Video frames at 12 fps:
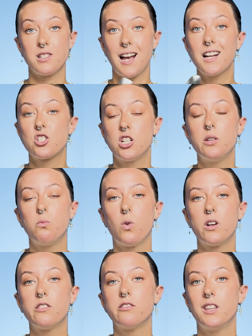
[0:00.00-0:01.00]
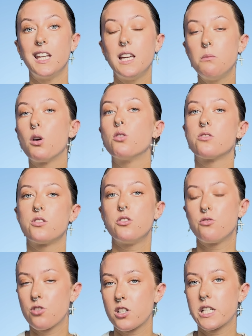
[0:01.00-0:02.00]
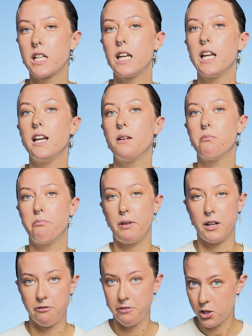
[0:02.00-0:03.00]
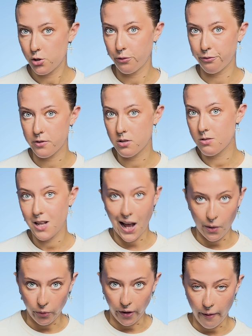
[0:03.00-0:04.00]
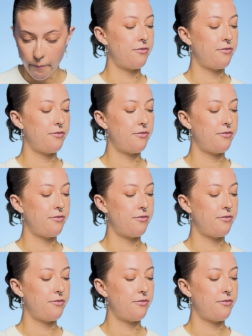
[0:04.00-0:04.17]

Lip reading: actually one of the most nutritionally beneficial fruits out there.